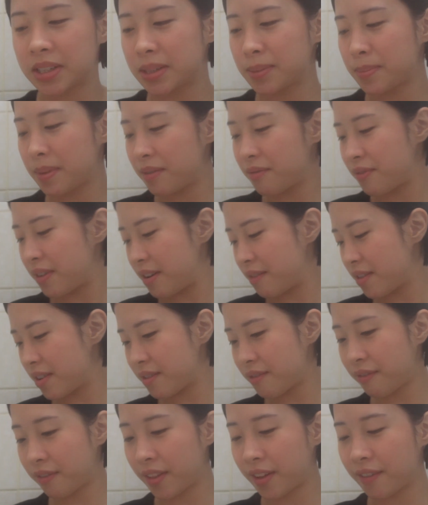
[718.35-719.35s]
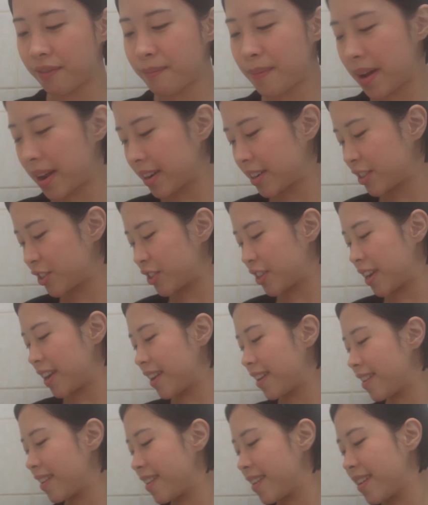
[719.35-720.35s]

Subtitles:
is my favorite fluff matte shade.